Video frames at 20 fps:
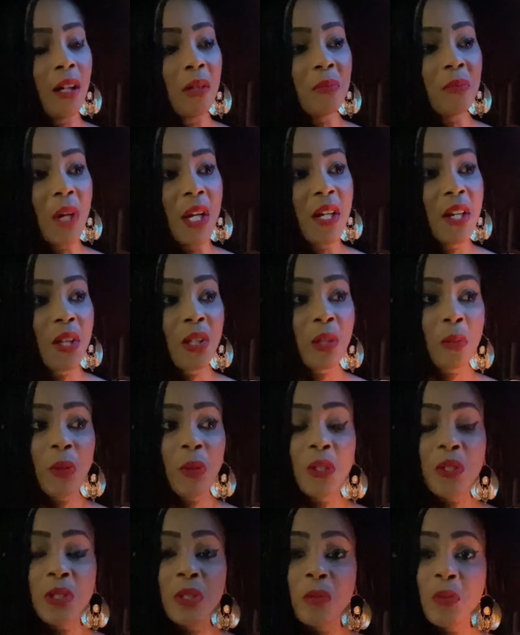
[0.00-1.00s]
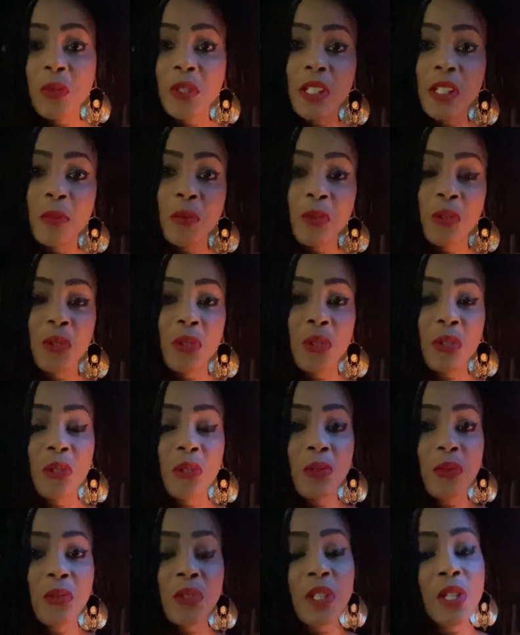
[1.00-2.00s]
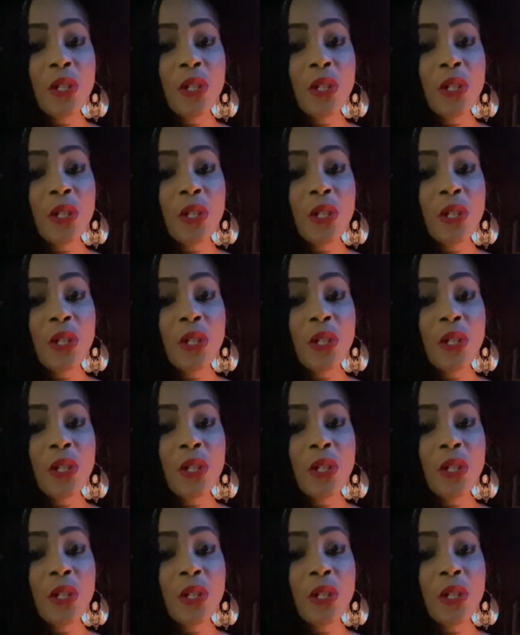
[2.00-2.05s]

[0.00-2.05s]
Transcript: Another person was able to use their